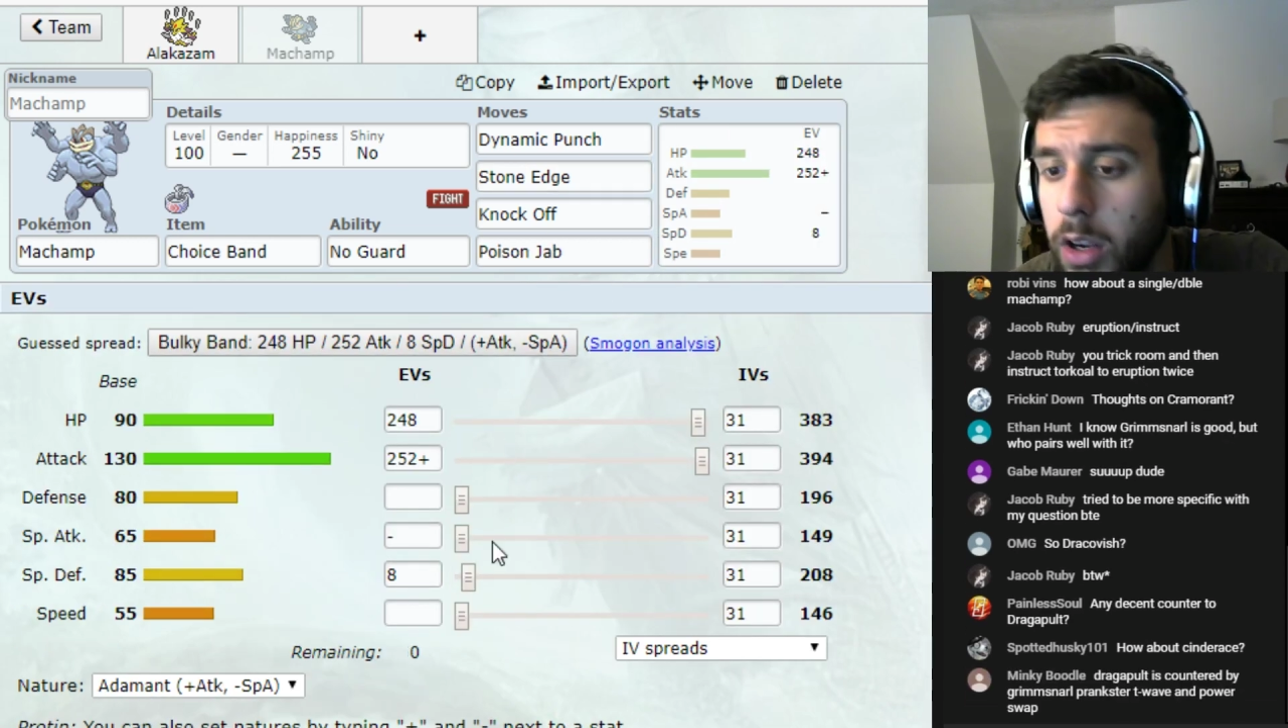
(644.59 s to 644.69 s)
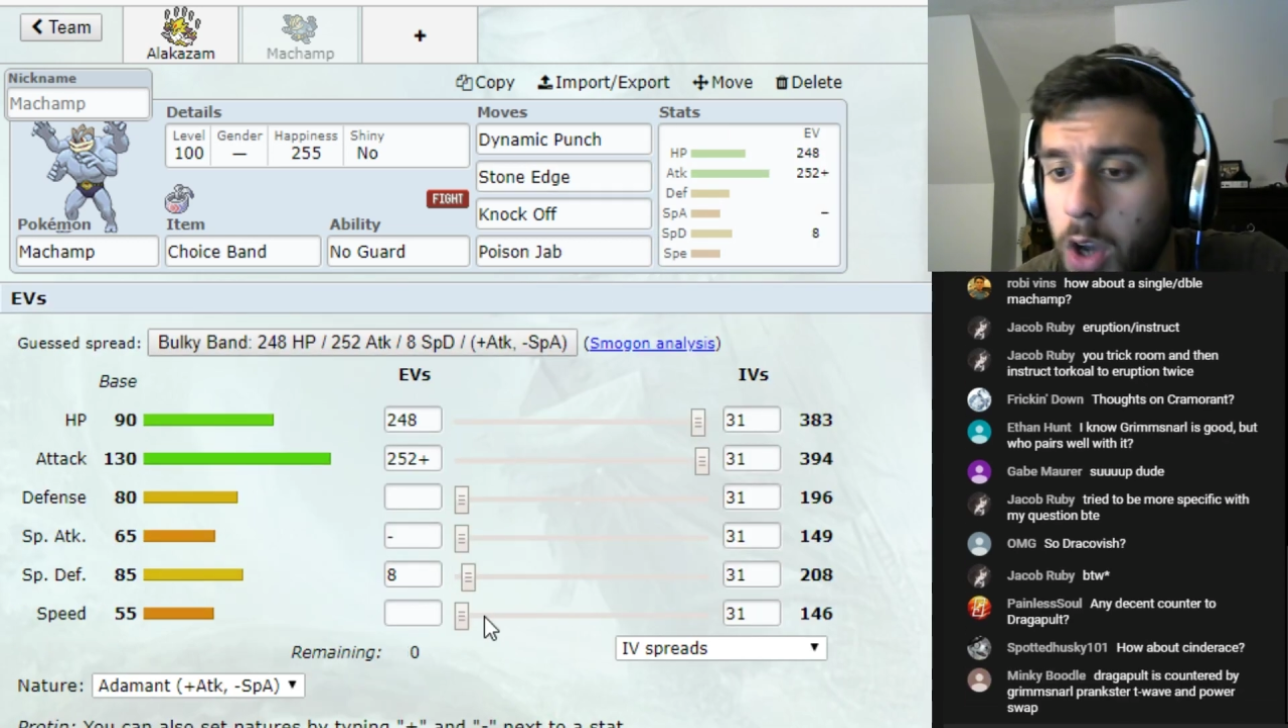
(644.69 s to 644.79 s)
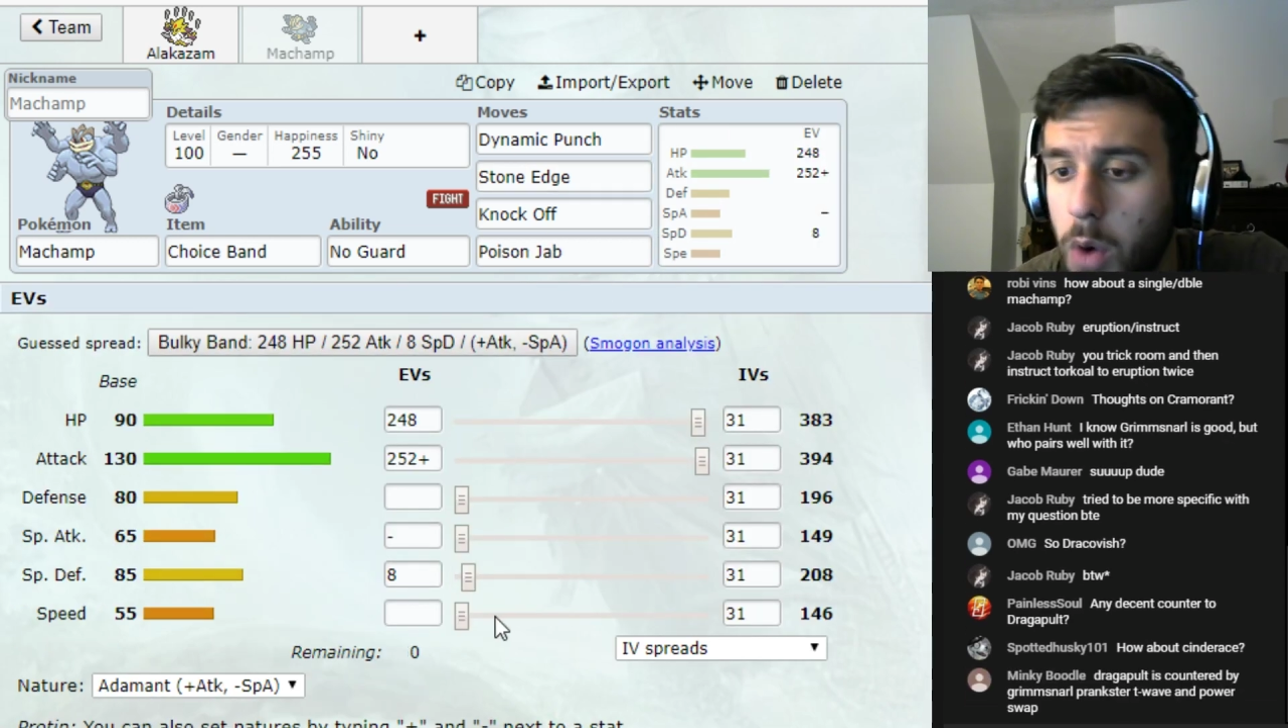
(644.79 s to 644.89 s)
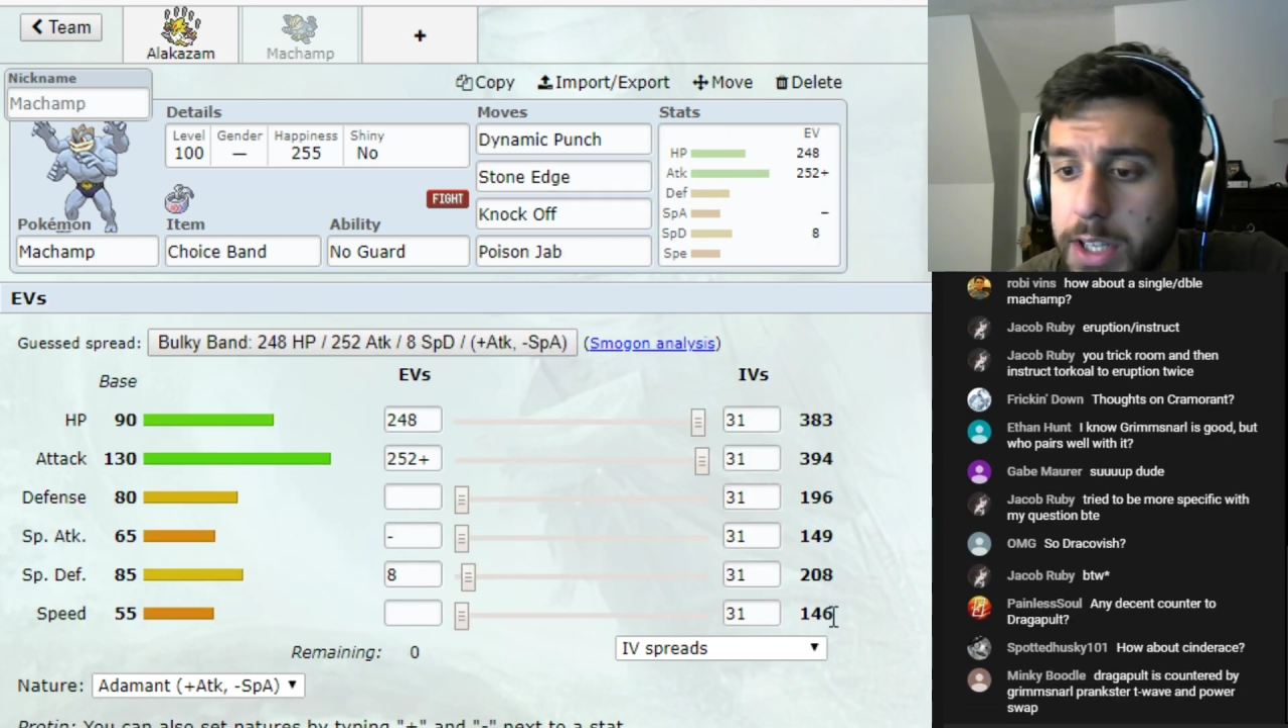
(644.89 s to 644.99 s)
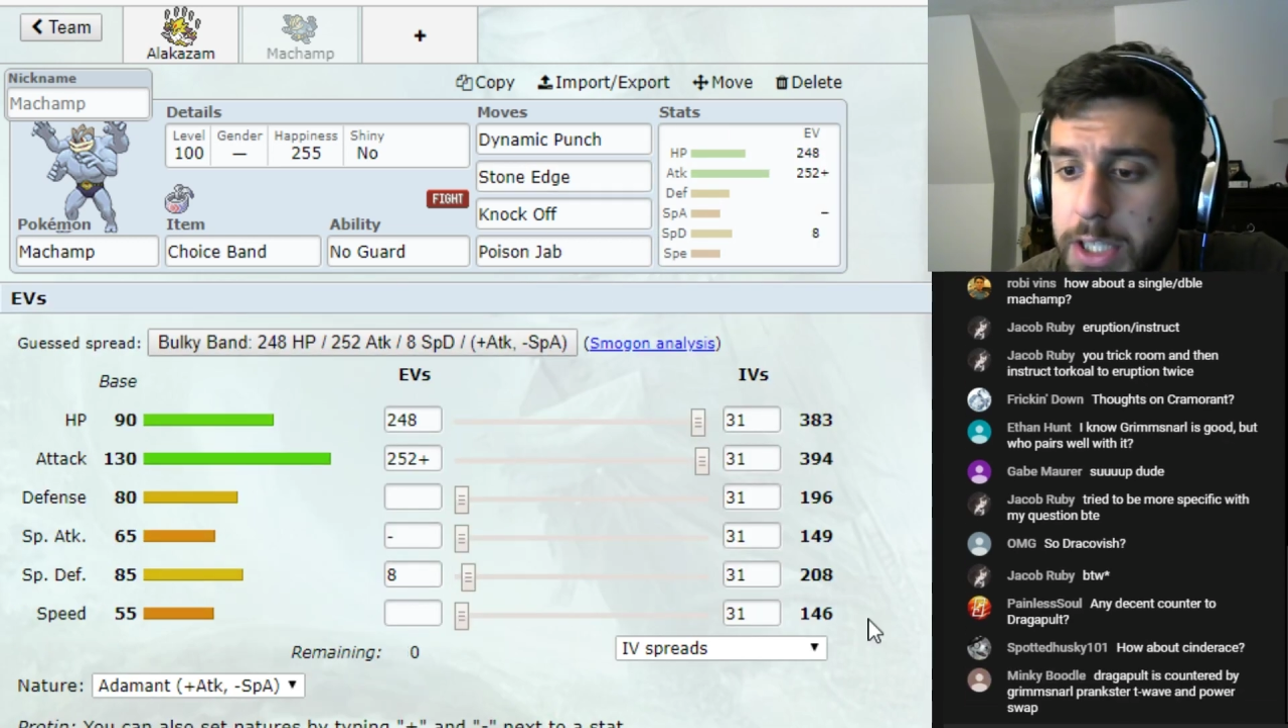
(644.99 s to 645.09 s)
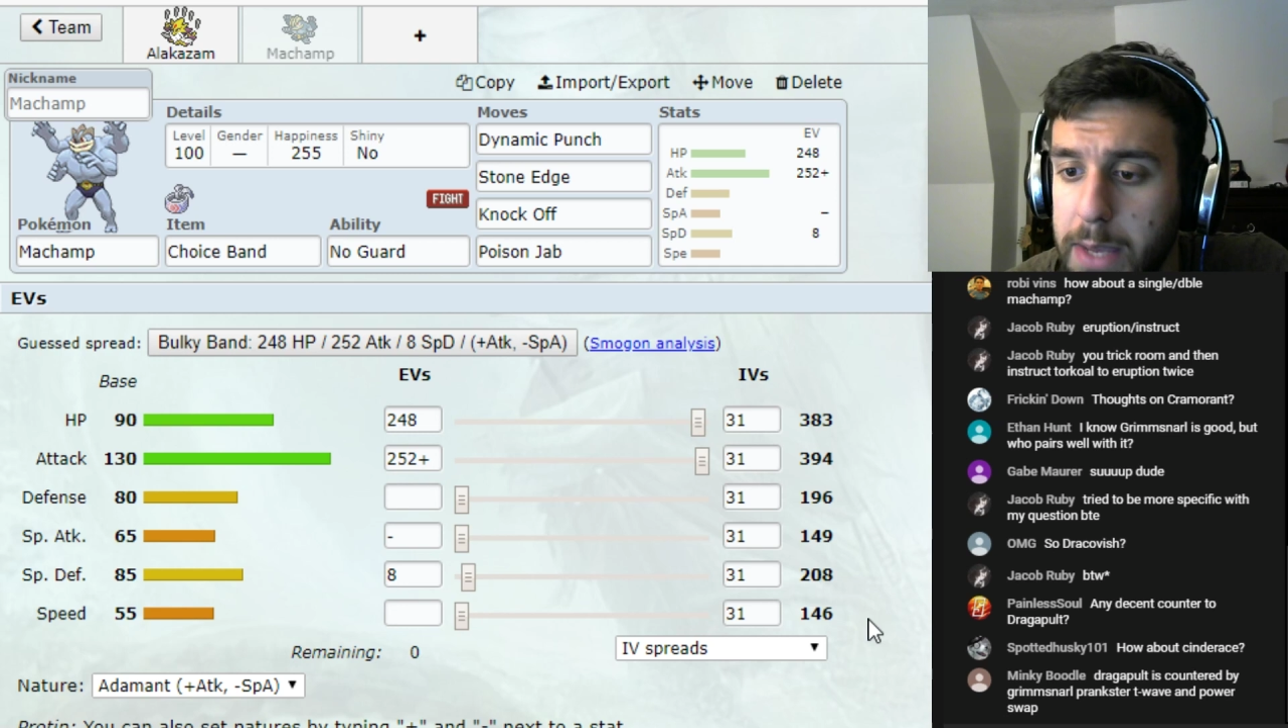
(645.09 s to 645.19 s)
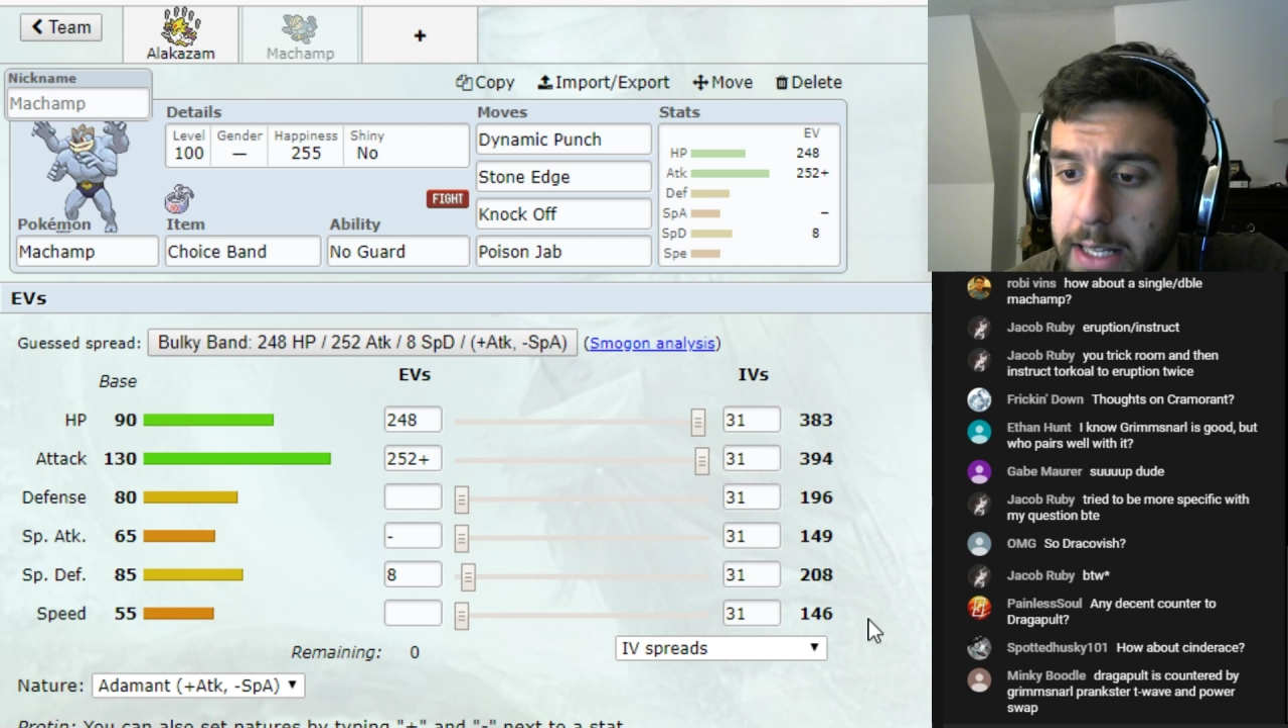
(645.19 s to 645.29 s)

go into speed